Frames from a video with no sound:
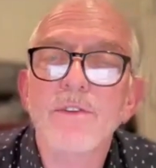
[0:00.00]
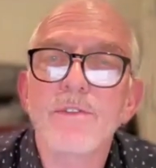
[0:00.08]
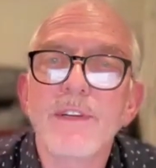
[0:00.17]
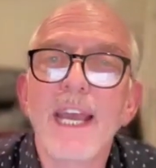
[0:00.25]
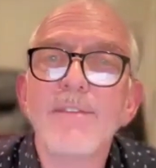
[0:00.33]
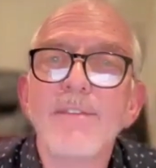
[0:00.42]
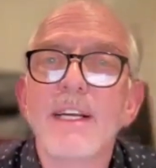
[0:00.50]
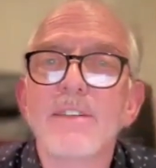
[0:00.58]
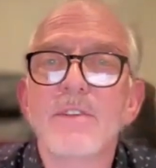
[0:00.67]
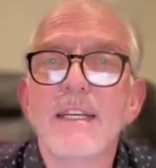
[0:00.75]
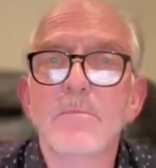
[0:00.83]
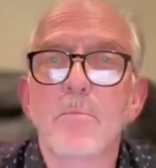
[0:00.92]
So David
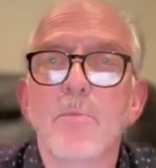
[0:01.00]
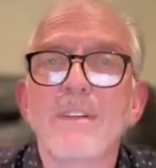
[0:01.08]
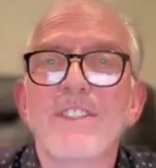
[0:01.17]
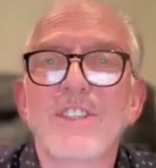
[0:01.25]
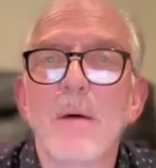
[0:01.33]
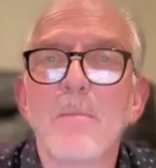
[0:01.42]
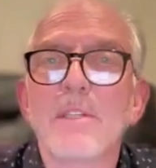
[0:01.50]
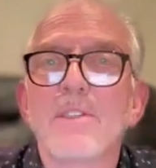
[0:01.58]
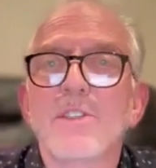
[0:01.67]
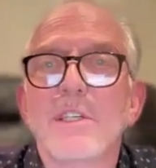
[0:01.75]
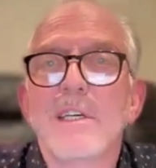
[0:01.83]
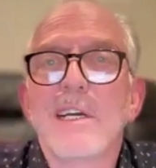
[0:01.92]
has
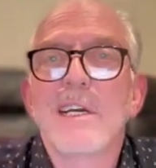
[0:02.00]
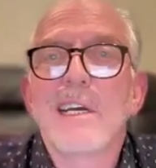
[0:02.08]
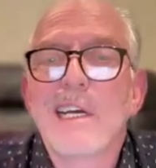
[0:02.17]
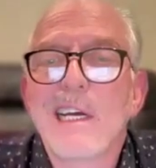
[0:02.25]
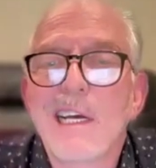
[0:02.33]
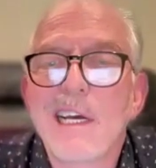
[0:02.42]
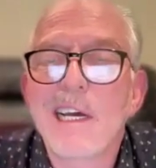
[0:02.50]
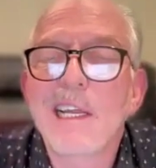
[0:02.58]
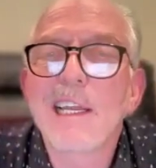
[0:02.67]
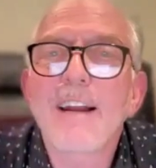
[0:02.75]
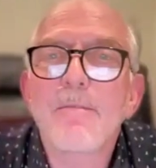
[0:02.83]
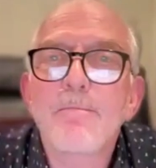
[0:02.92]
summoned a
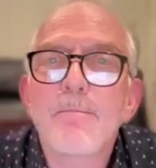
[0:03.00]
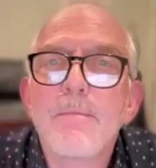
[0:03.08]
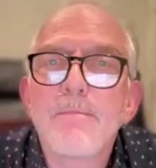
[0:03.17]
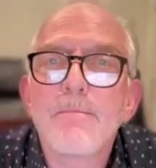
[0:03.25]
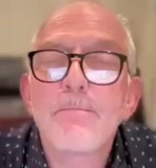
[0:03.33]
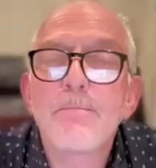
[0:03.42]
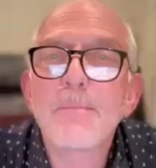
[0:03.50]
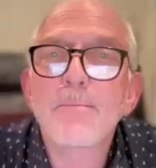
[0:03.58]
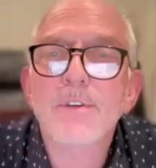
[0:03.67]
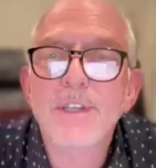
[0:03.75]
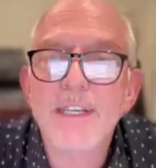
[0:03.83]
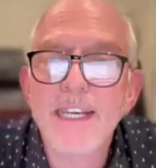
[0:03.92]
lot of
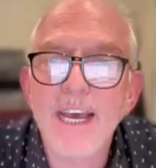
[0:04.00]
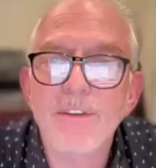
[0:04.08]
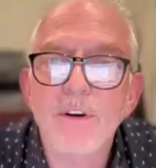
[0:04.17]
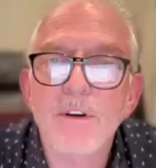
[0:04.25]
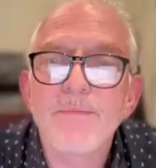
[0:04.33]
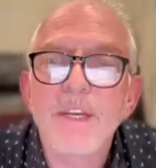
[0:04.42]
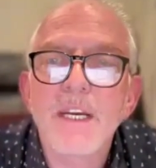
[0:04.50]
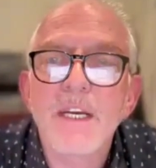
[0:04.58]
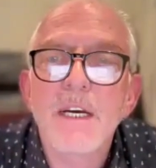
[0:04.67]
people together,